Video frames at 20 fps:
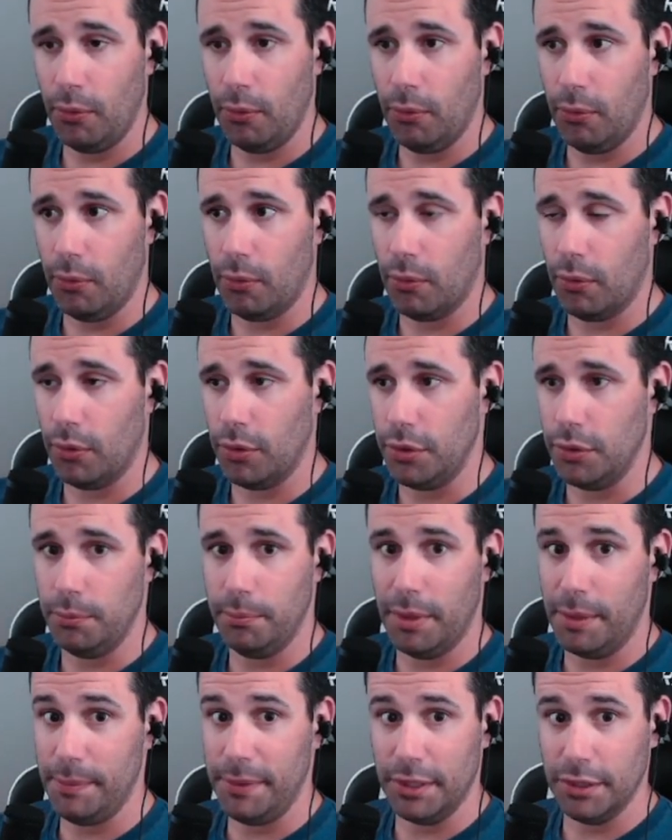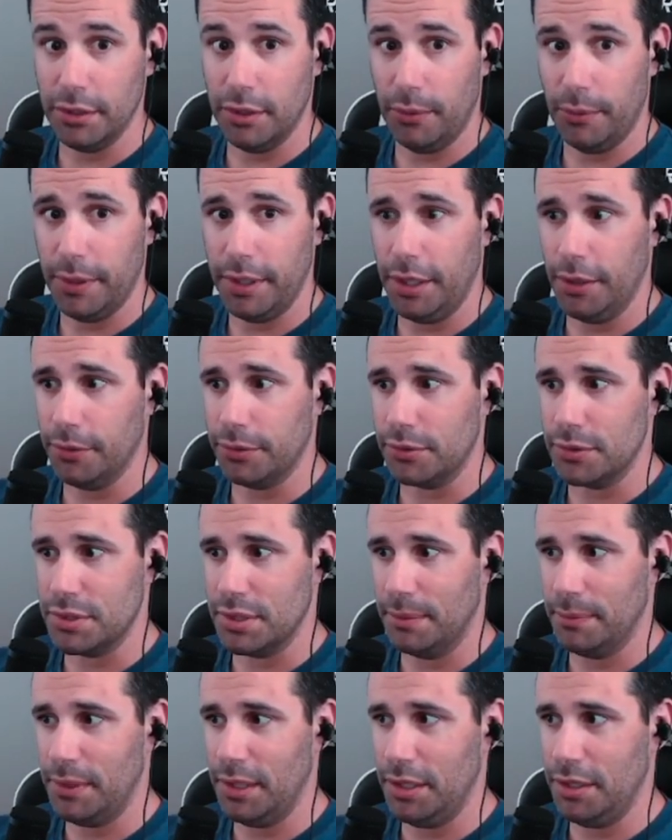or you might be on low on health or
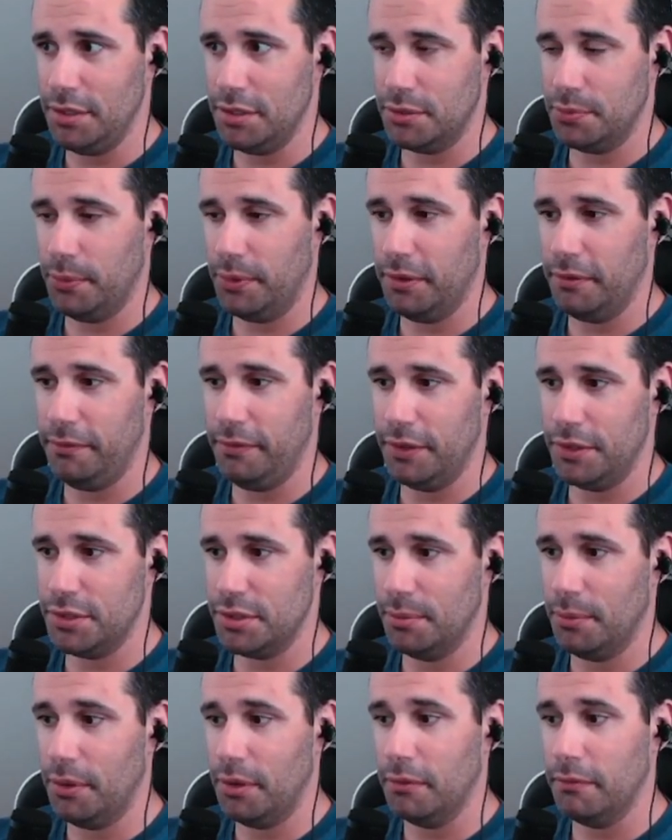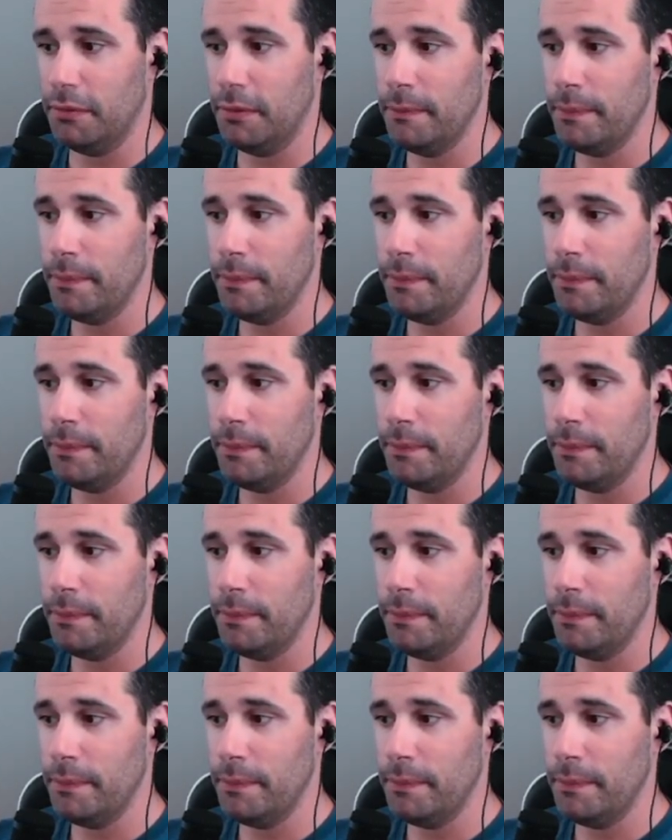something, you just want to finish them off.